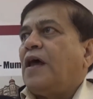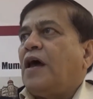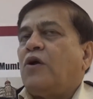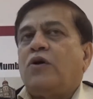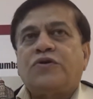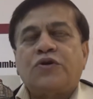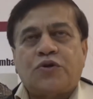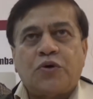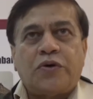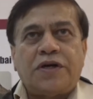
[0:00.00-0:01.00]
and also
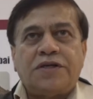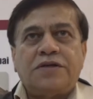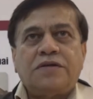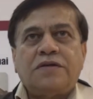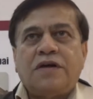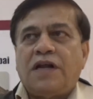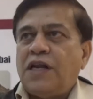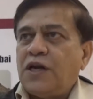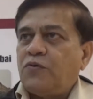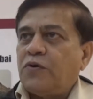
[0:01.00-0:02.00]
storage,
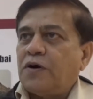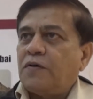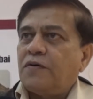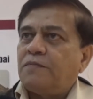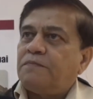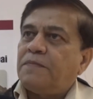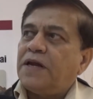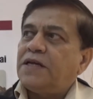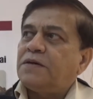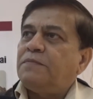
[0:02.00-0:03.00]
network,
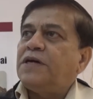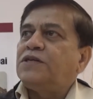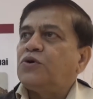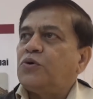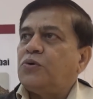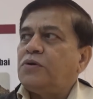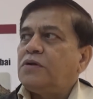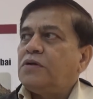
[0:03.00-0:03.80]
plays a major role